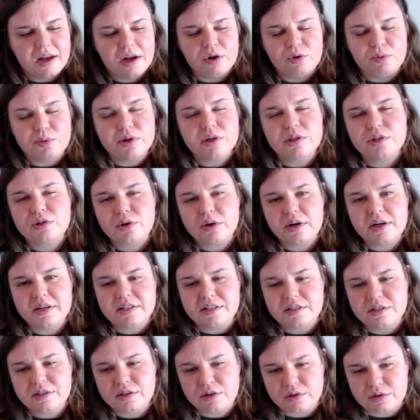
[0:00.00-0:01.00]
Realtor is
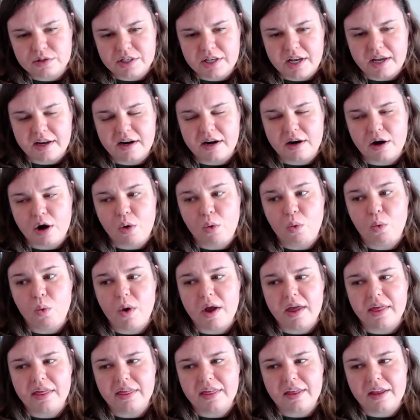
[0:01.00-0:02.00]
associated
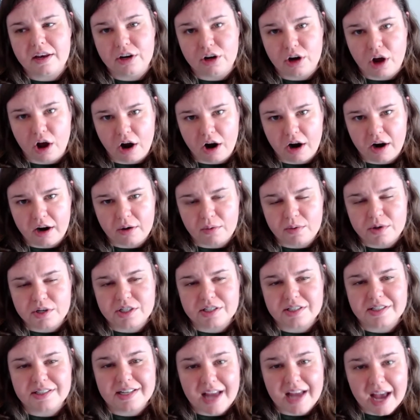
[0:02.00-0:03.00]
with NAR, which
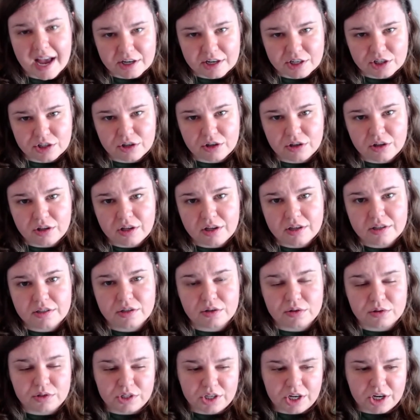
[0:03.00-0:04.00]
is National
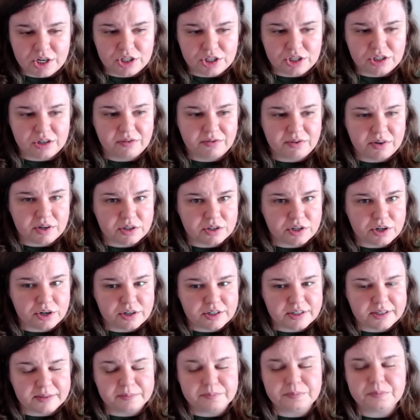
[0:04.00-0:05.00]
Association of
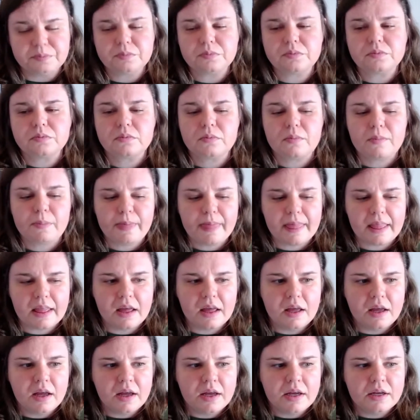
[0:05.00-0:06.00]
Realtors.
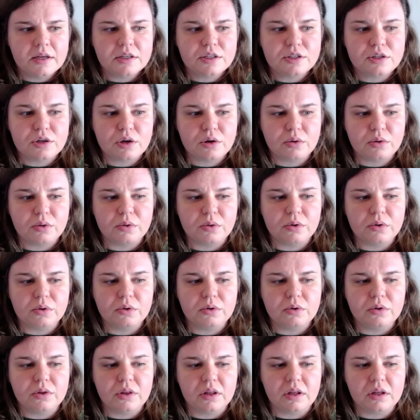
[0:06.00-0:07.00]
So
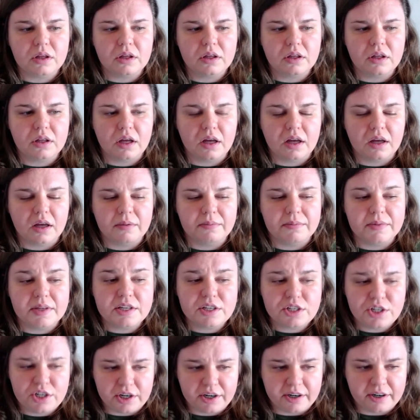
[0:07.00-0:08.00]

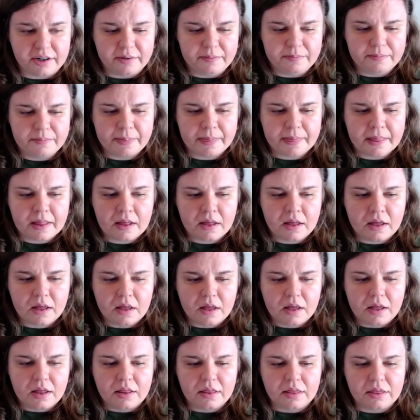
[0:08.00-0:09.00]
this year,
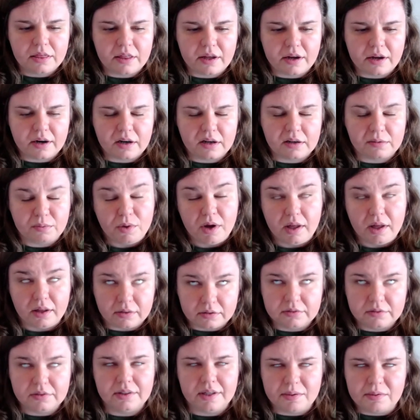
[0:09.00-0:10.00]
it
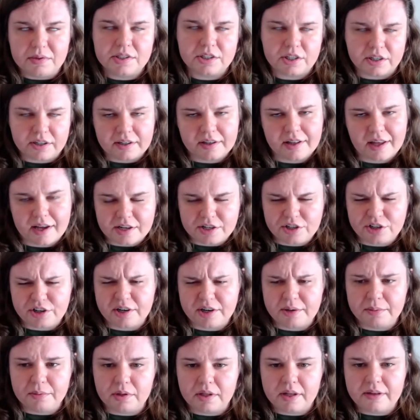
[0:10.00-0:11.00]
was started last year,
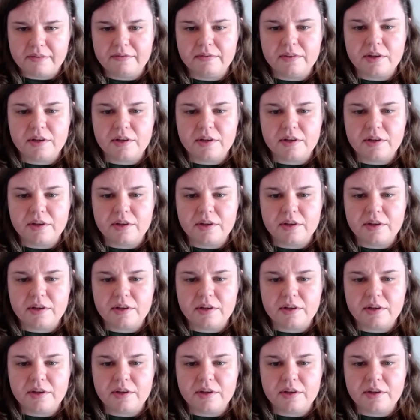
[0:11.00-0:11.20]
I believe.